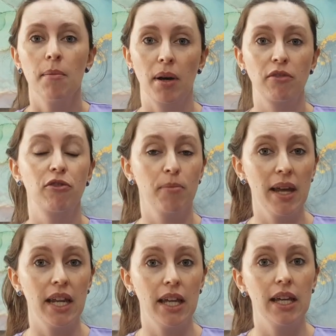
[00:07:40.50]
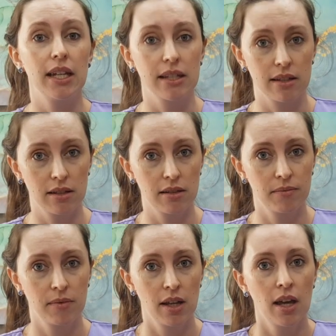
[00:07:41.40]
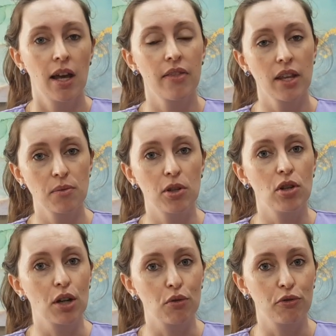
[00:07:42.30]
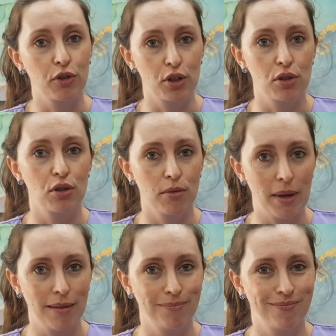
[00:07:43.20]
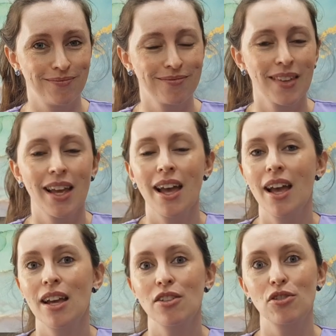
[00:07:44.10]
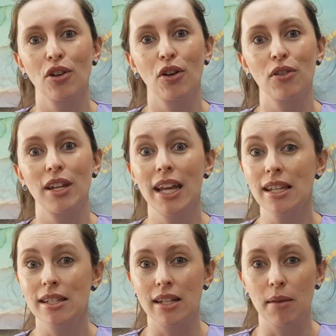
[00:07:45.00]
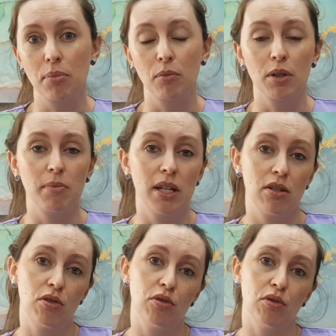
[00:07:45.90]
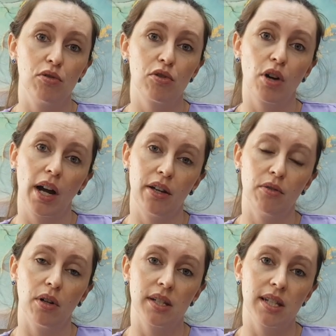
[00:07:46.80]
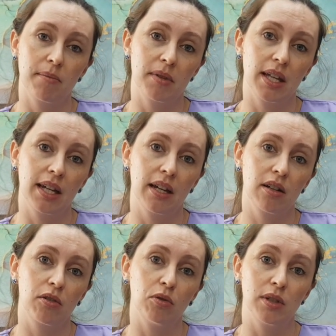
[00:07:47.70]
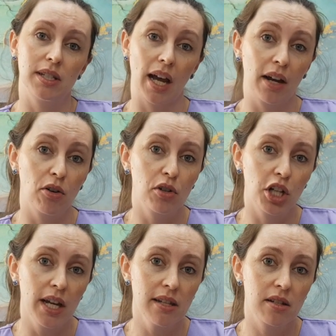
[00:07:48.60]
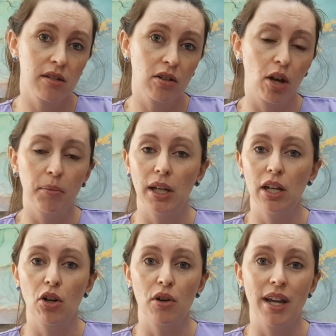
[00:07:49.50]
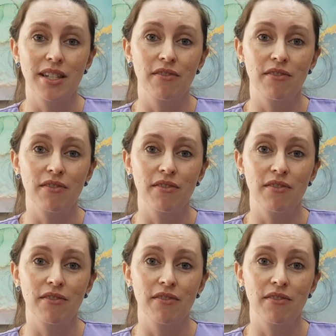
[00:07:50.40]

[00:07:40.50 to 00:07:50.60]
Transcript: but for many it isn't. And that's when you get referred to me. So the next step would be to try you on something called Dienogest, commonly known as